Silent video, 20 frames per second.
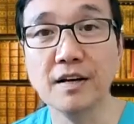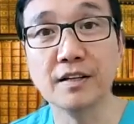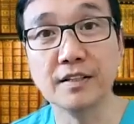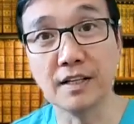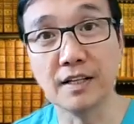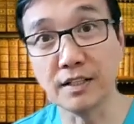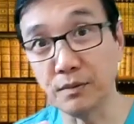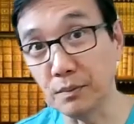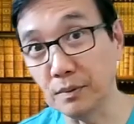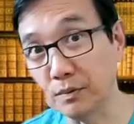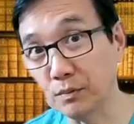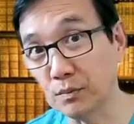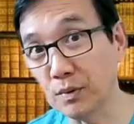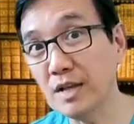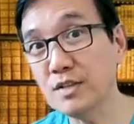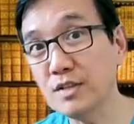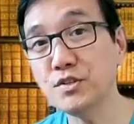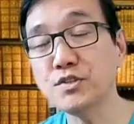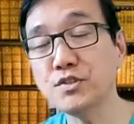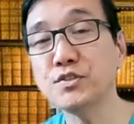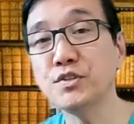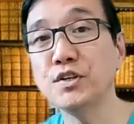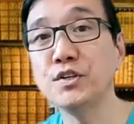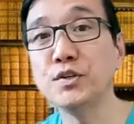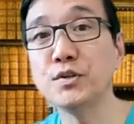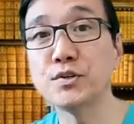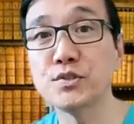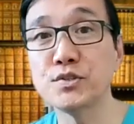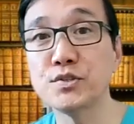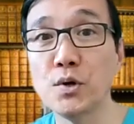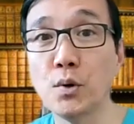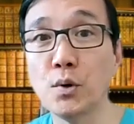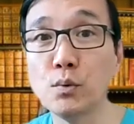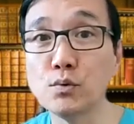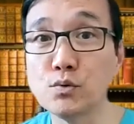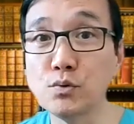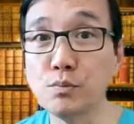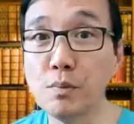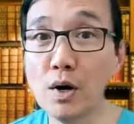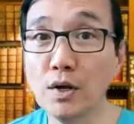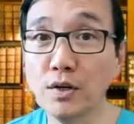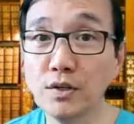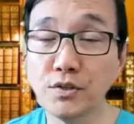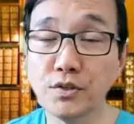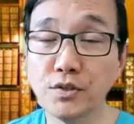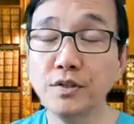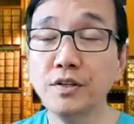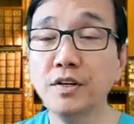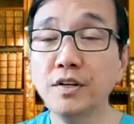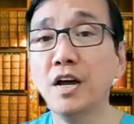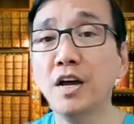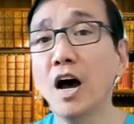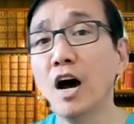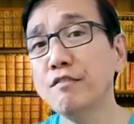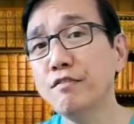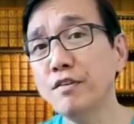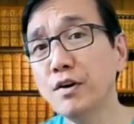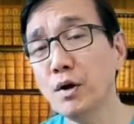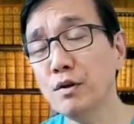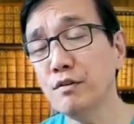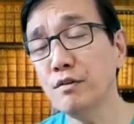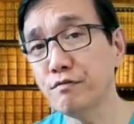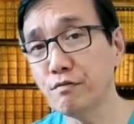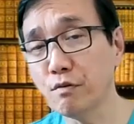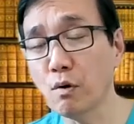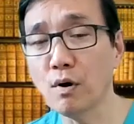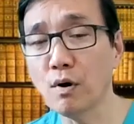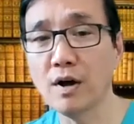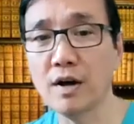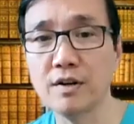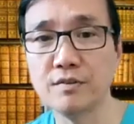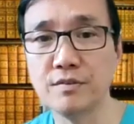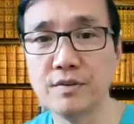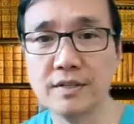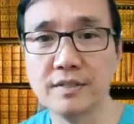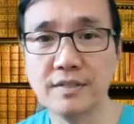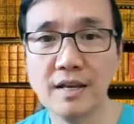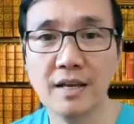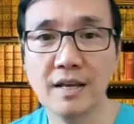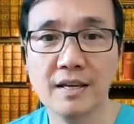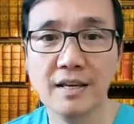that will register in your CO2 monitor of around 400